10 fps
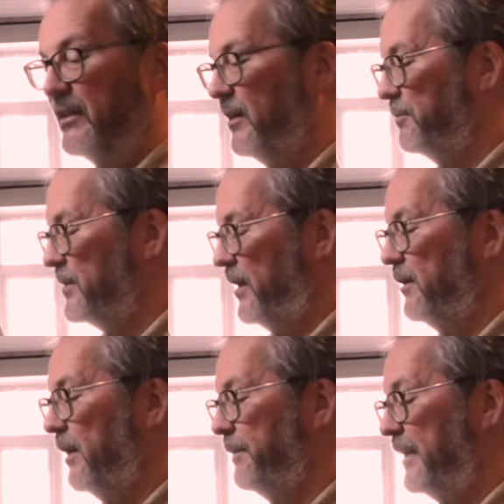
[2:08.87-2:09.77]
I don't
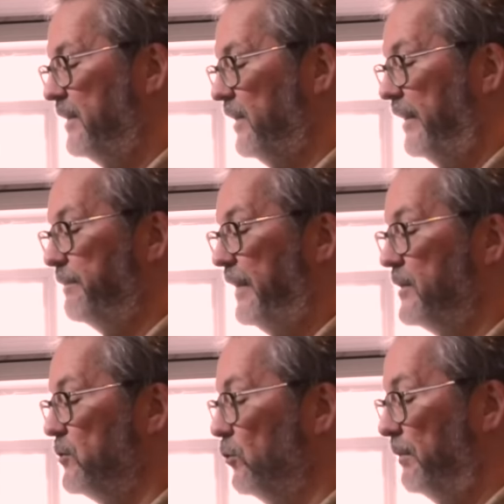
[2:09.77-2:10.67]
particularly like light
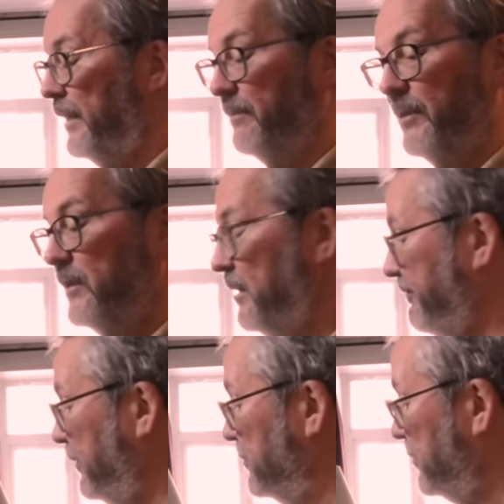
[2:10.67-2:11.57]
pens normally, but it
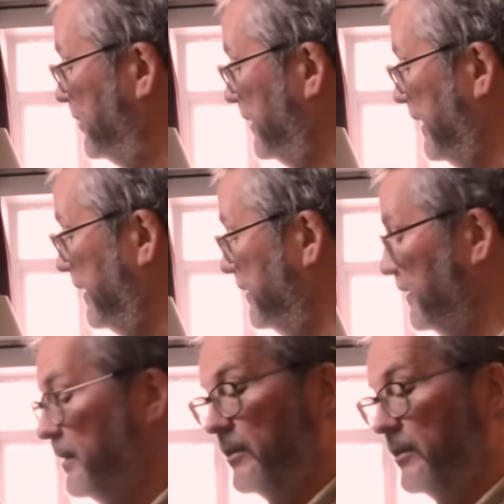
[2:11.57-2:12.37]
feels good in the hand.